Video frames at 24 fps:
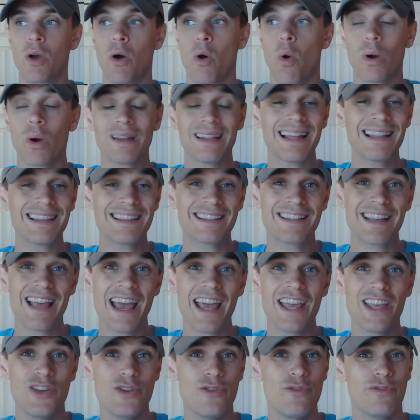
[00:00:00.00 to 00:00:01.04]
Or let's
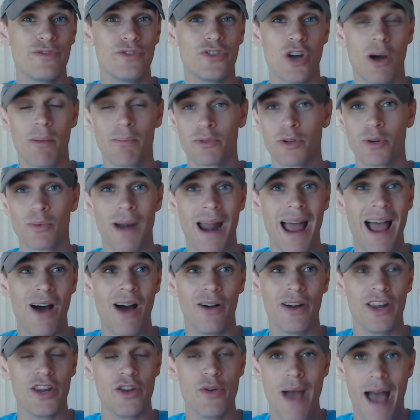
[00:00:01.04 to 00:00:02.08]
say you've jumped
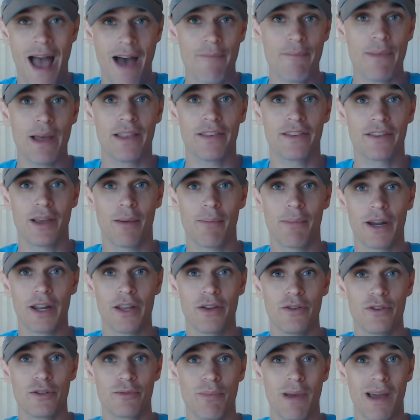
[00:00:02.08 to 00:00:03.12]
around and you have been somebody
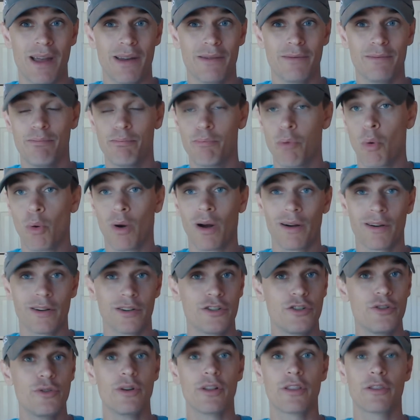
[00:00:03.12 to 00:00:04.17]
who's been bored
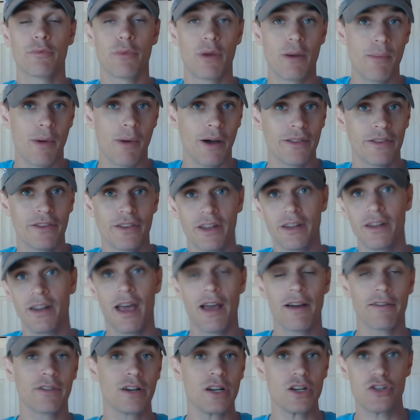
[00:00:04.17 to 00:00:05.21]
two to three months into
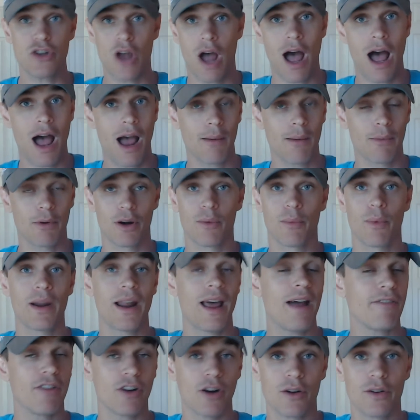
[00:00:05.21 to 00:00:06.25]
every job or
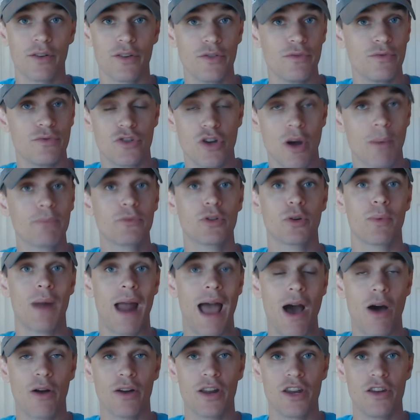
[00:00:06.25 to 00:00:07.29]
whatever, and you've jumped
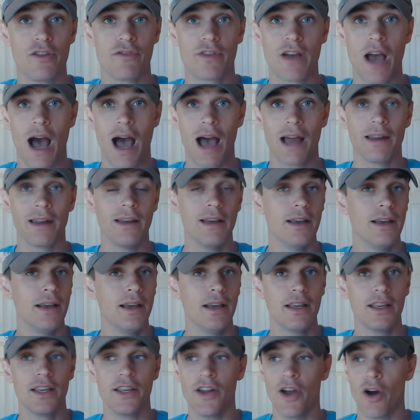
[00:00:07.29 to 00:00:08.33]
around and you've got
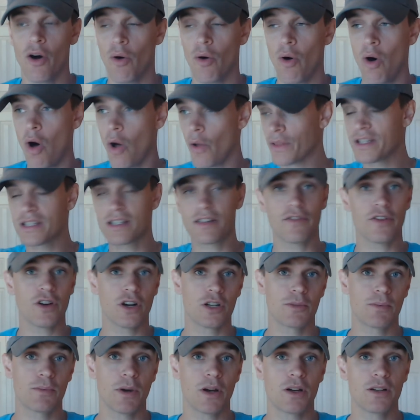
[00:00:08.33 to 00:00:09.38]
you know all these different
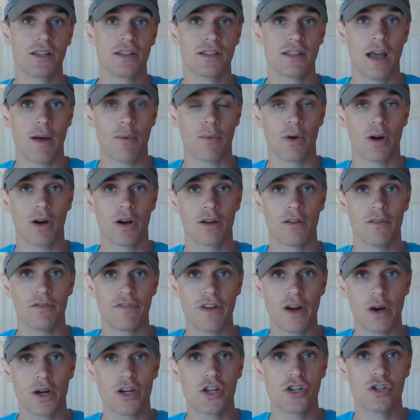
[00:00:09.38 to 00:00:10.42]
experiences that were
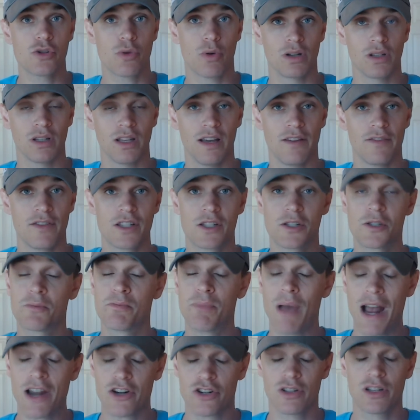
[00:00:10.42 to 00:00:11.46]
very short lived
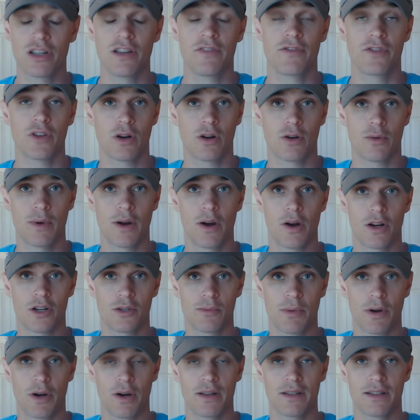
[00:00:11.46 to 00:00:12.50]
especially if they're career
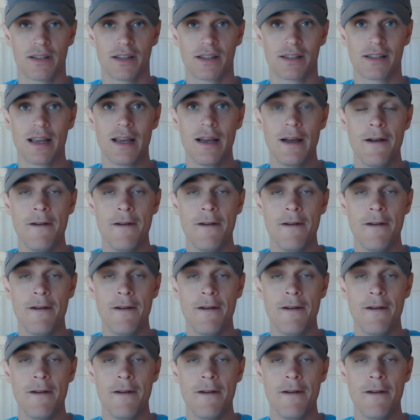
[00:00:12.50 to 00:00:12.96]
experiences